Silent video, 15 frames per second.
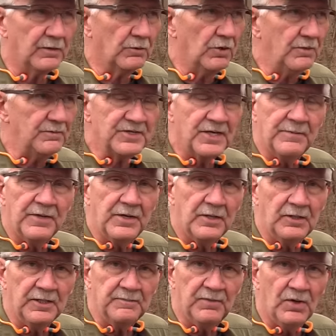They chromed some of the
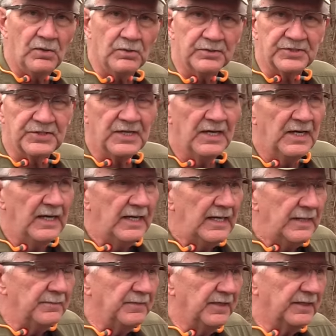early bolts,
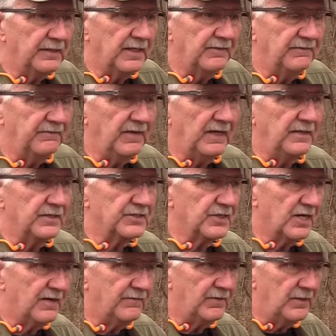but they
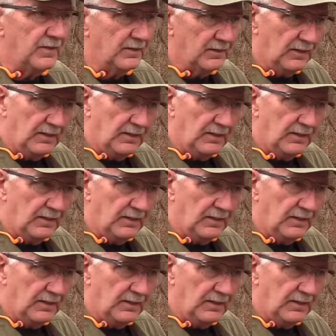discovered